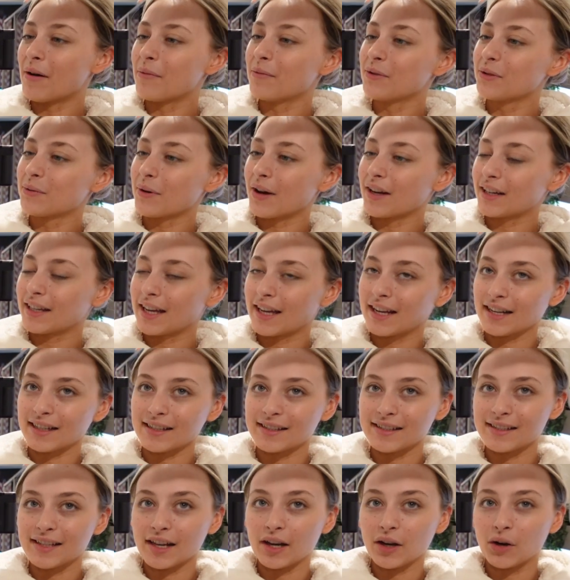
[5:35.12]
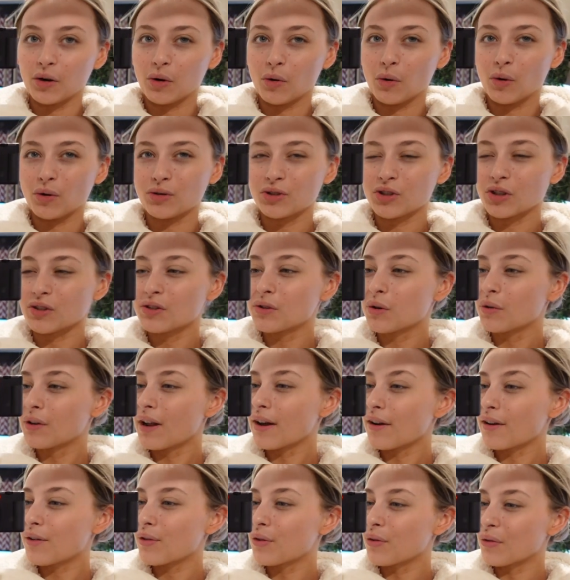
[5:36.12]
mum was working until just
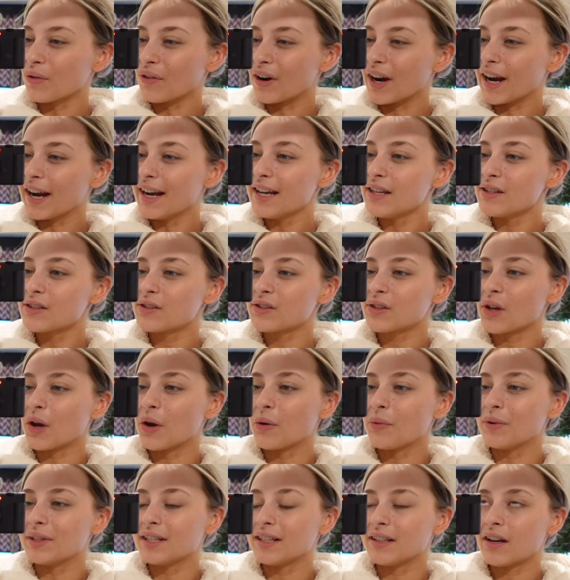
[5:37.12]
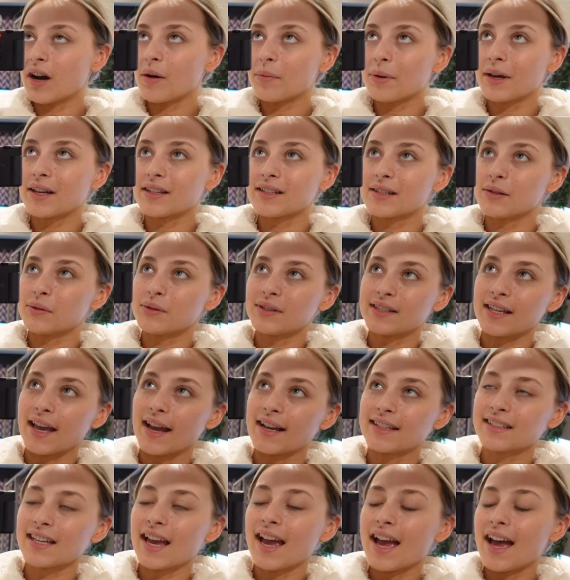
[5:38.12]
like 3, so we didn't get up here till
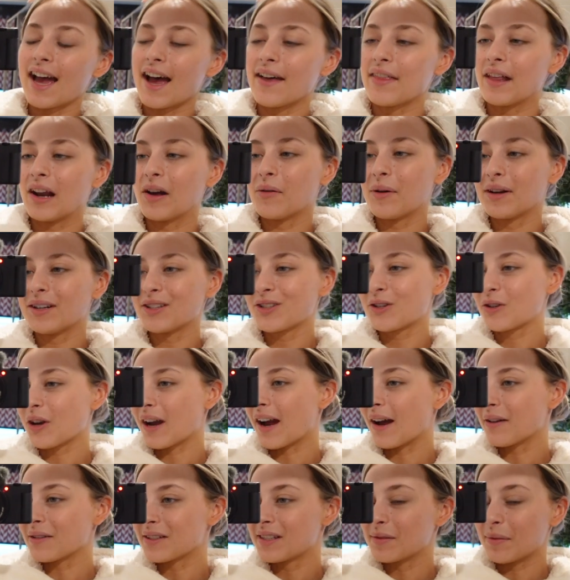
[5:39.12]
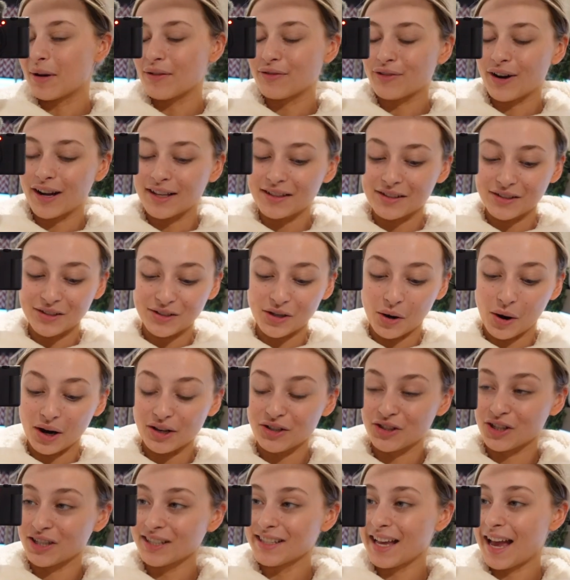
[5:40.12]
6, and then I went straight out to see my friends, so
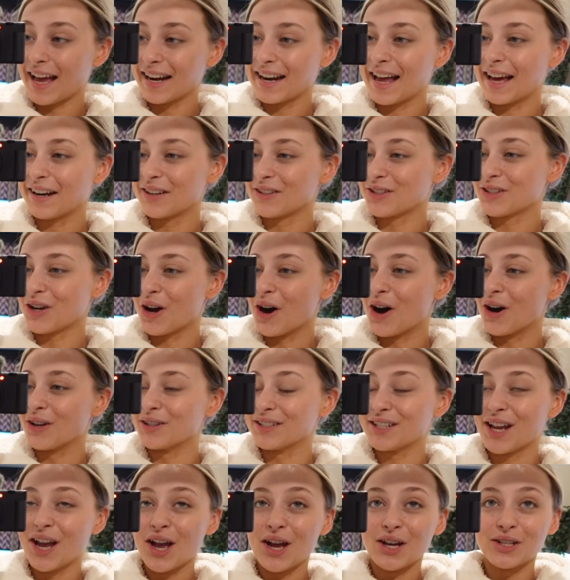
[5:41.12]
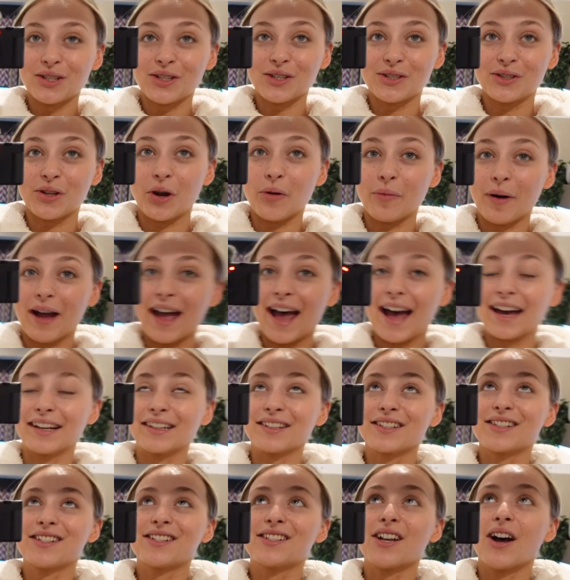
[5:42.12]
I just hadn't had a chance to stop. I
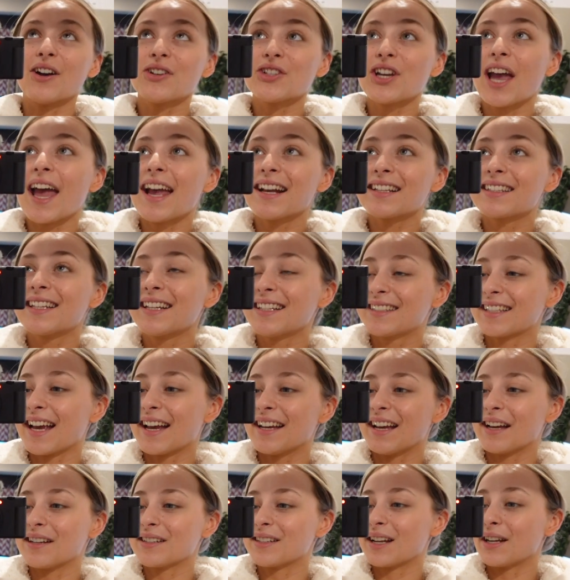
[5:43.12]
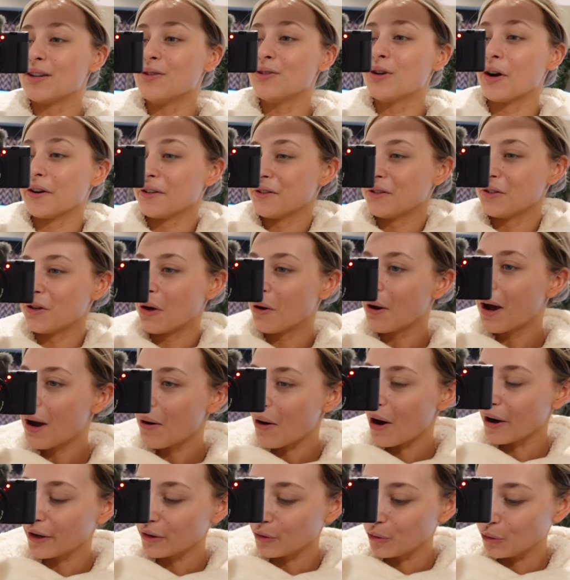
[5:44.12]
had such a hectic day yesterday. You guys know
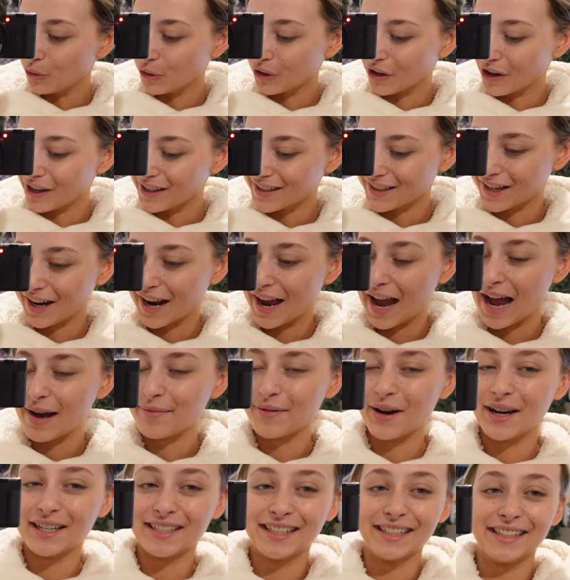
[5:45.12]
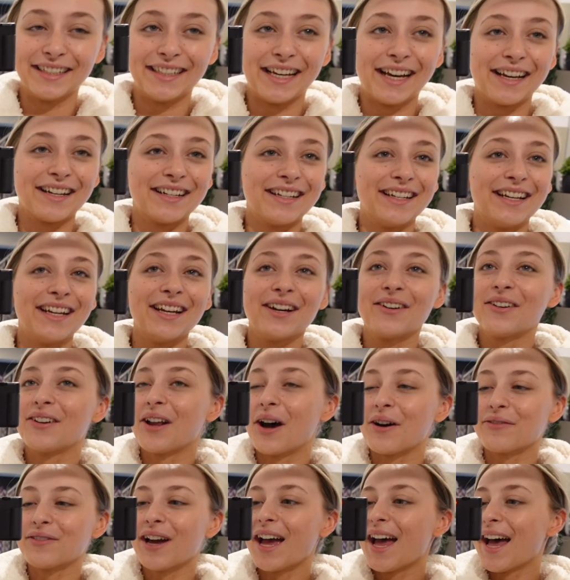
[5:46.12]
how unorganized I am. I didn't get near
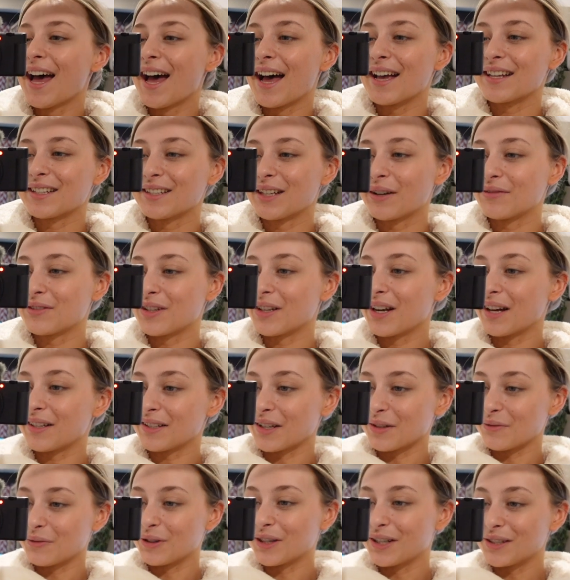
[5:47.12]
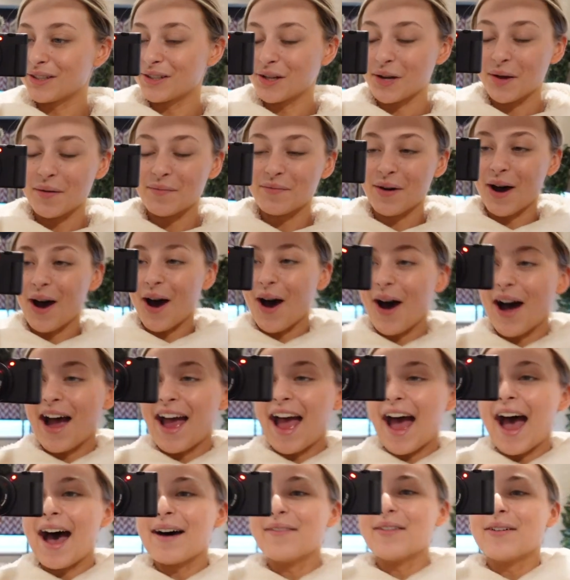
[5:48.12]
enough as stuff done as I wanted to, but I
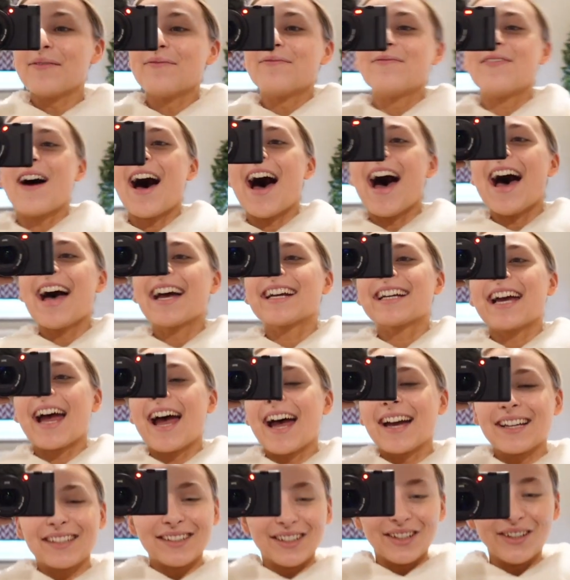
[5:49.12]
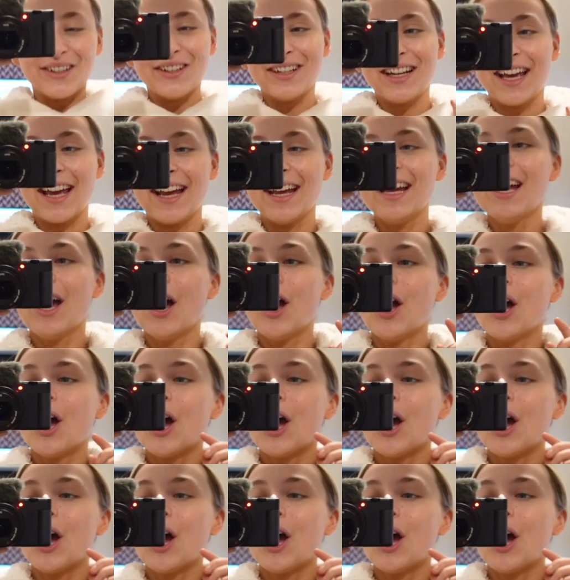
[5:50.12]
am back at uni.